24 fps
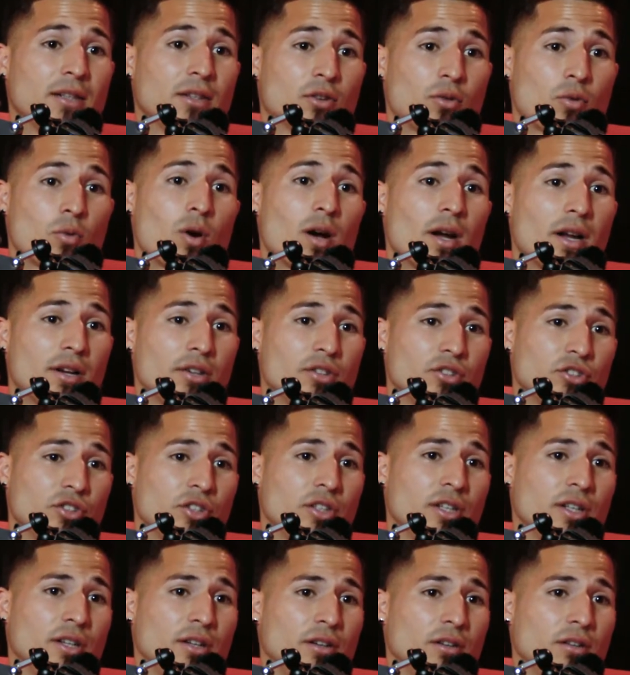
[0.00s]
quite a
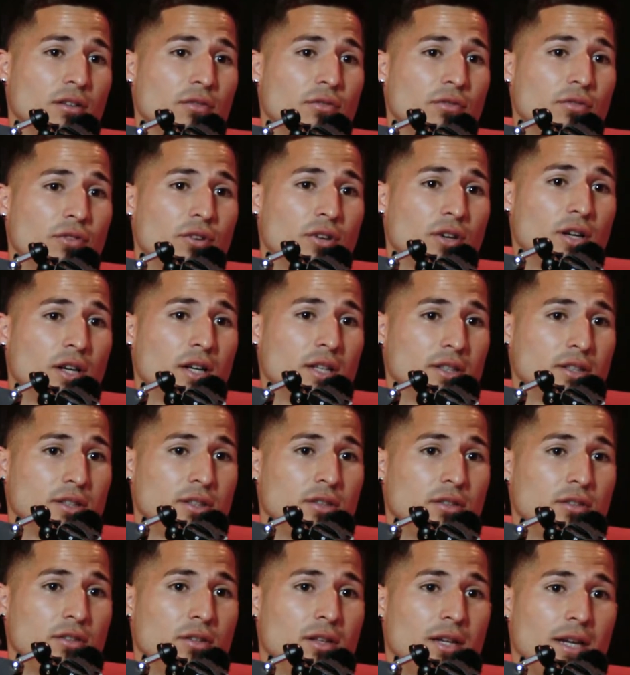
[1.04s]
journey, for us,
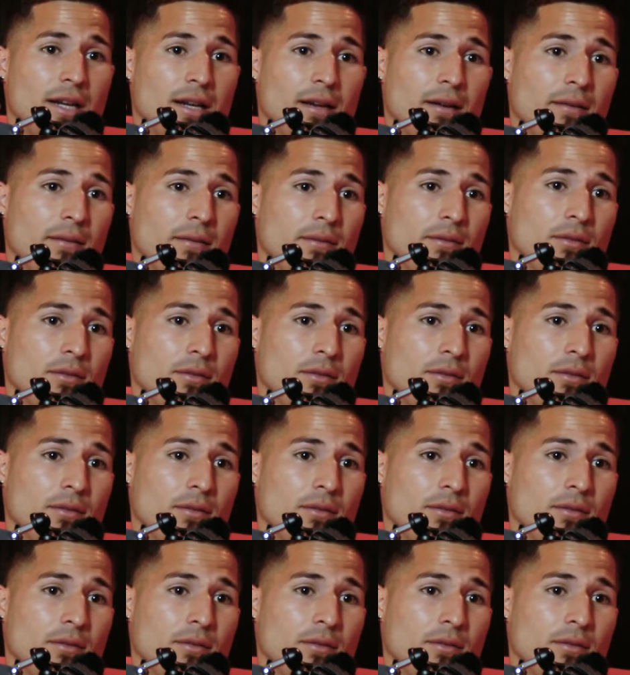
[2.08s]
I